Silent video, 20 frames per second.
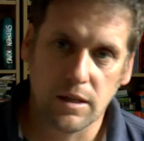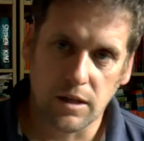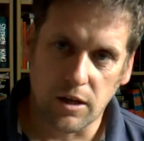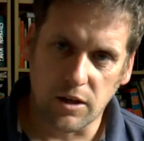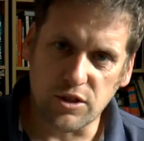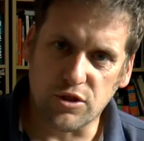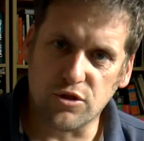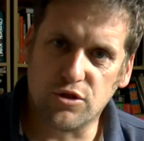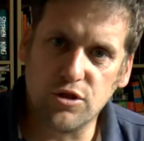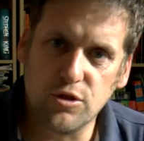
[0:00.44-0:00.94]

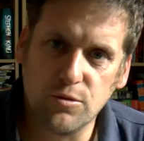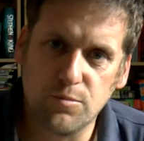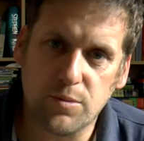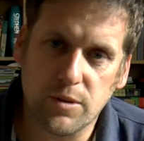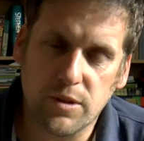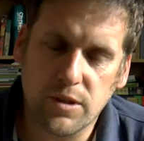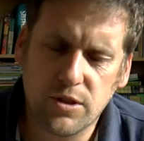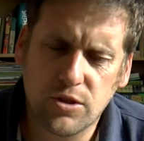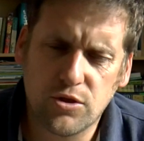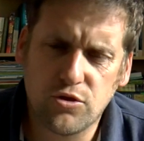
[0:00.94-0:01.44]
Hi YouTube,
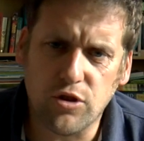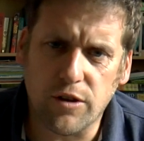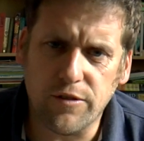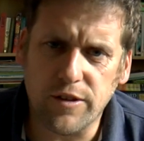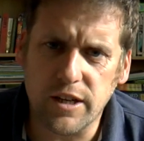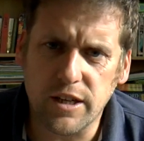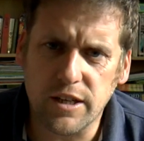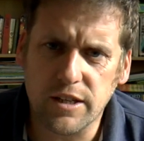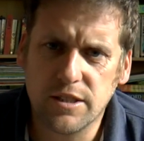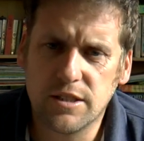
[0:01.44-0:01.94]
it's Trev
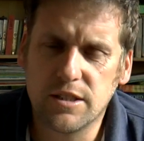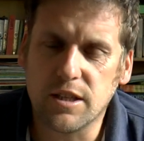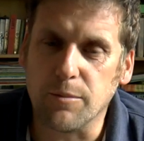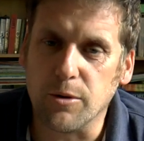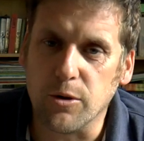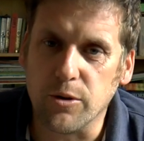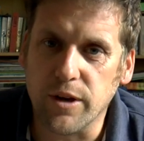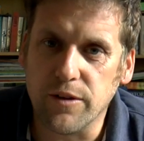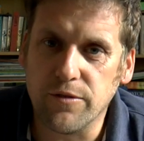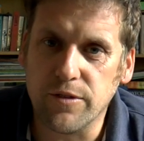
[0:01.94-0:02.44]
here,
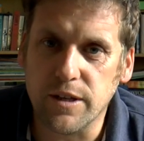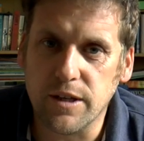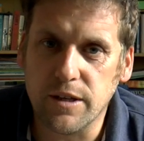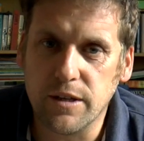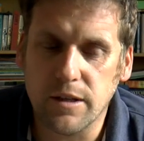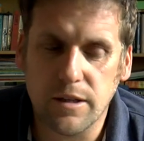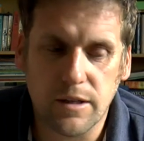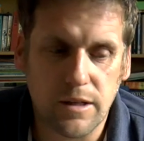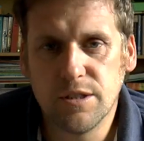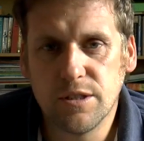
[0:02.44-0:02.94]
Summit or
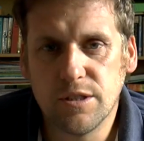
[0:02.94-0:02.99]
Nothing.